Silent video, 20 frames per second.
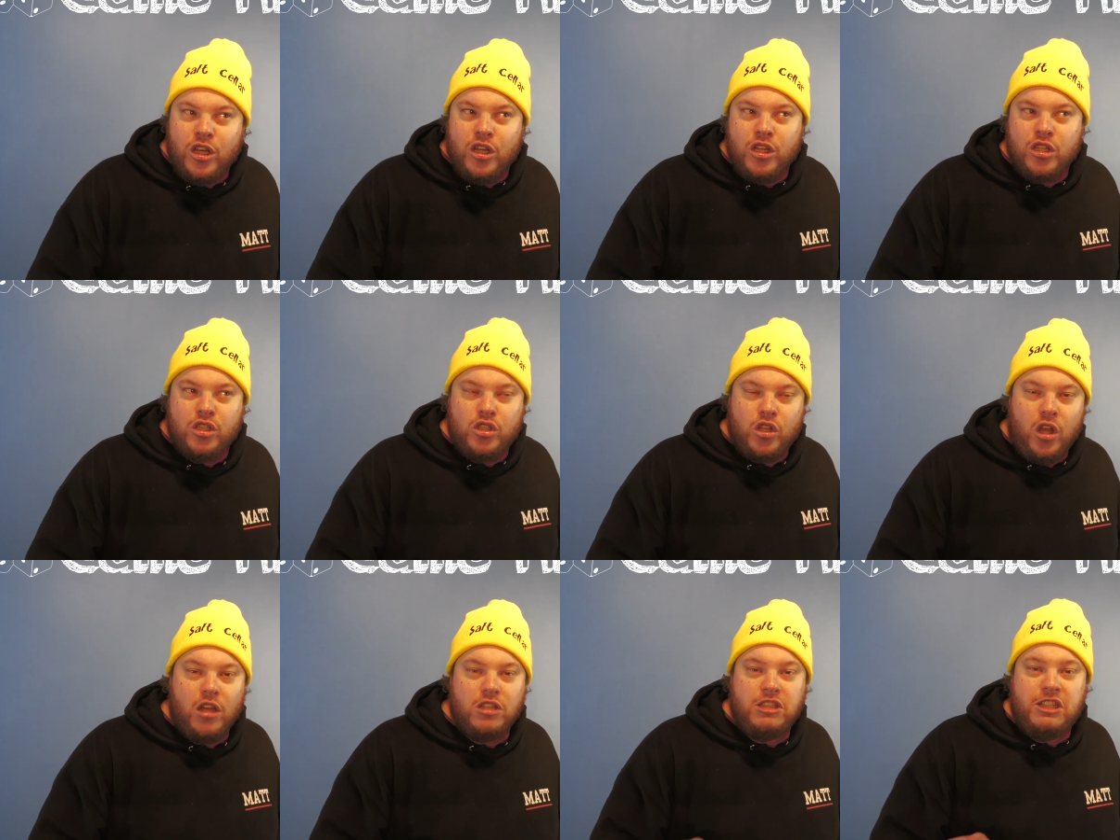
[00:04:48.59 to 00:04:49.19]

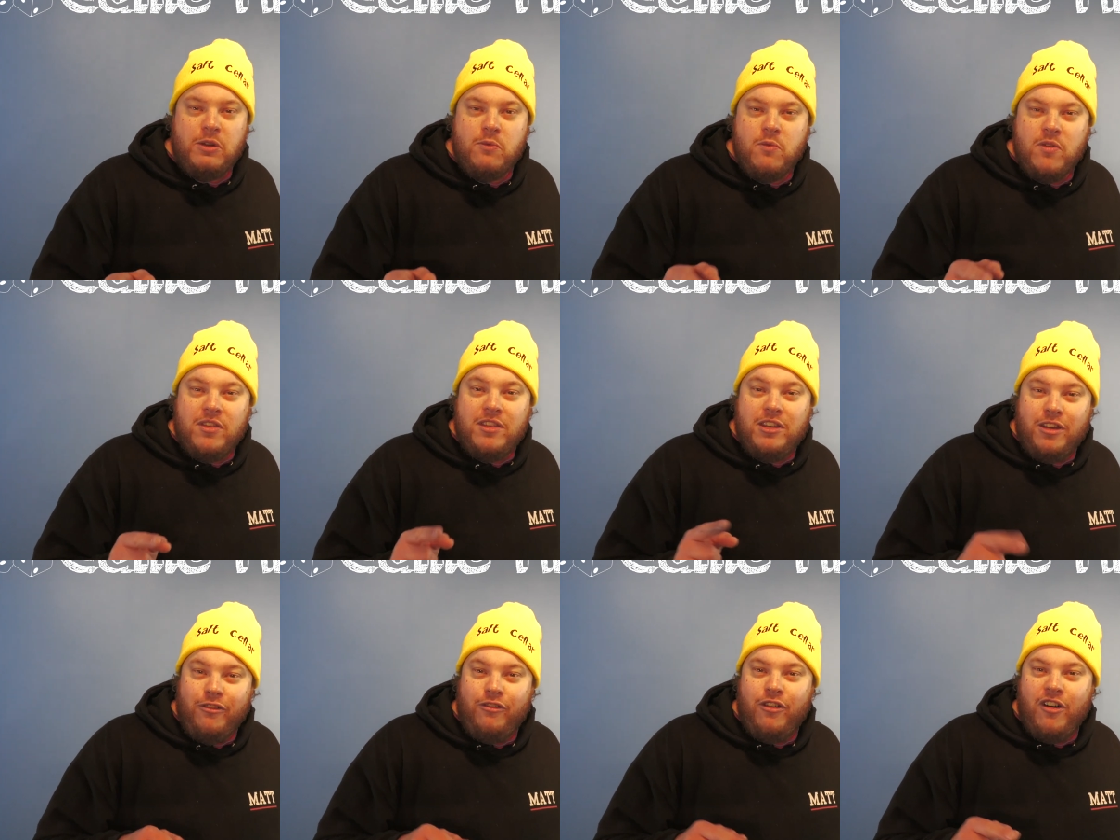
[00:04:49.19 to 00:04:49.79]
starting with
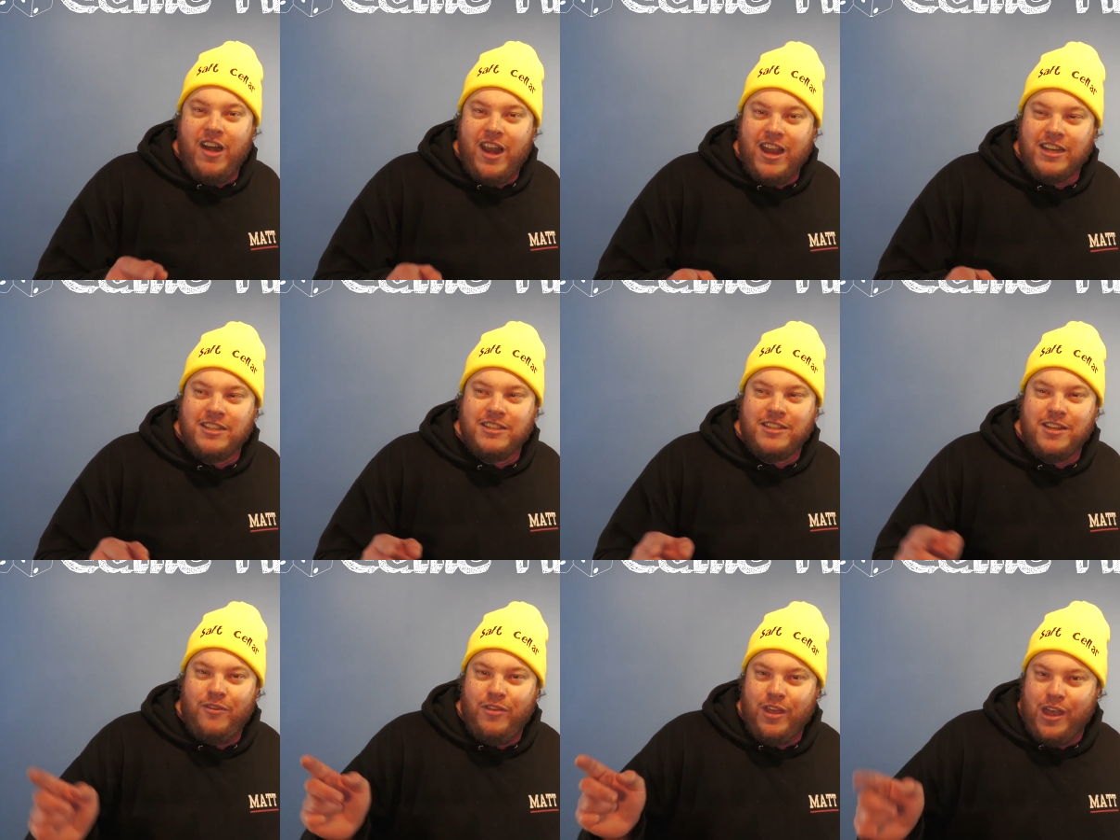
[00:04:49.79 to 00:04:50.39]
different
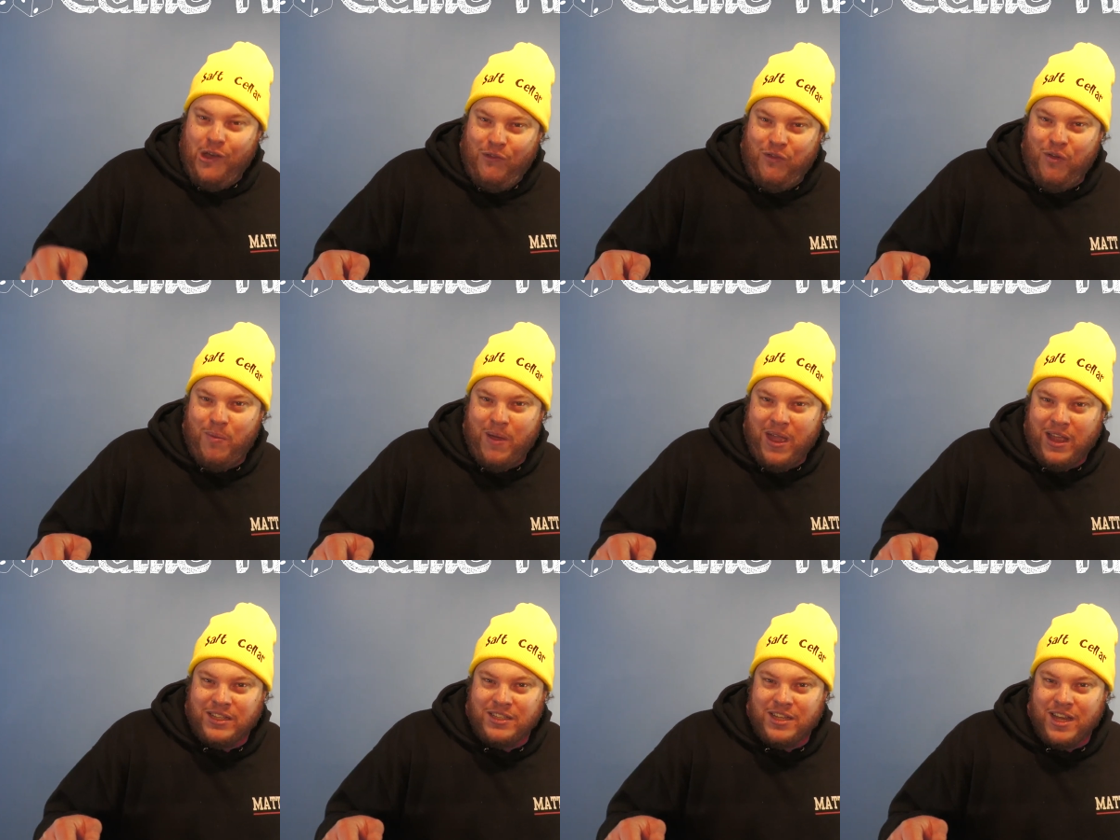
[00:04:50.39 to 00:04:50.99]
letters of the
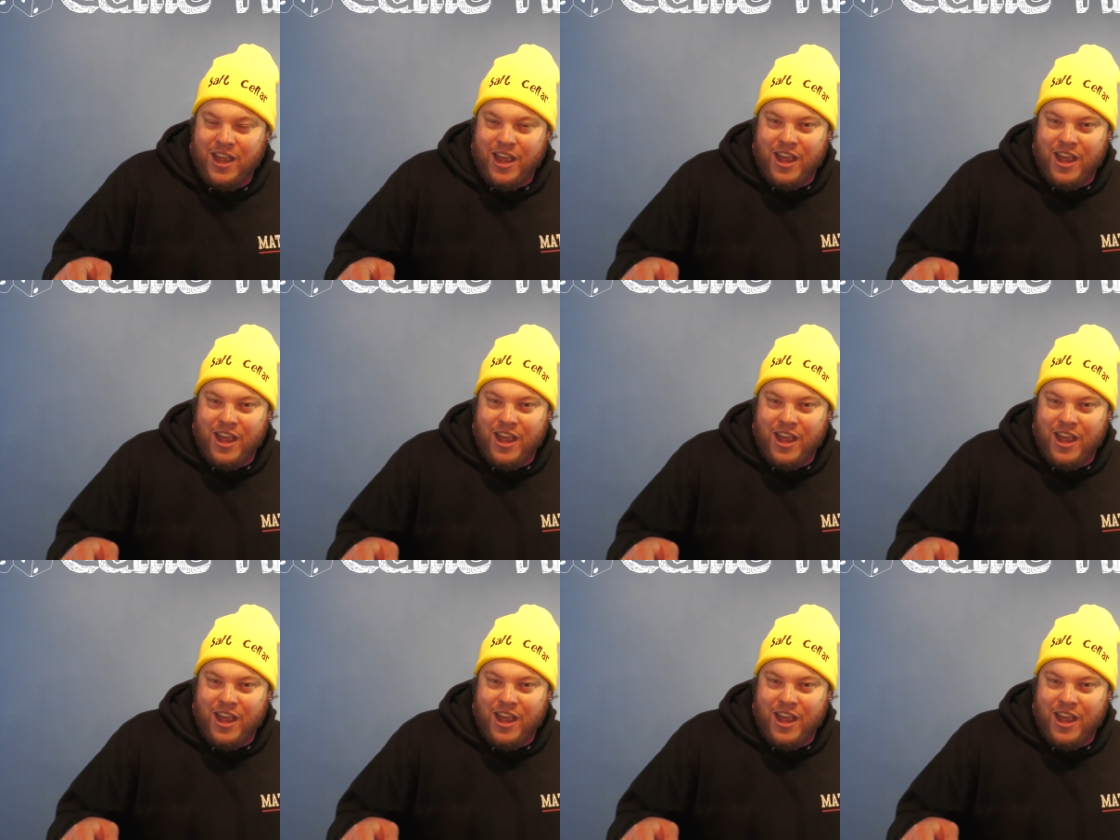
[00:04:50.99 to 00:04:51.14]
alphabet.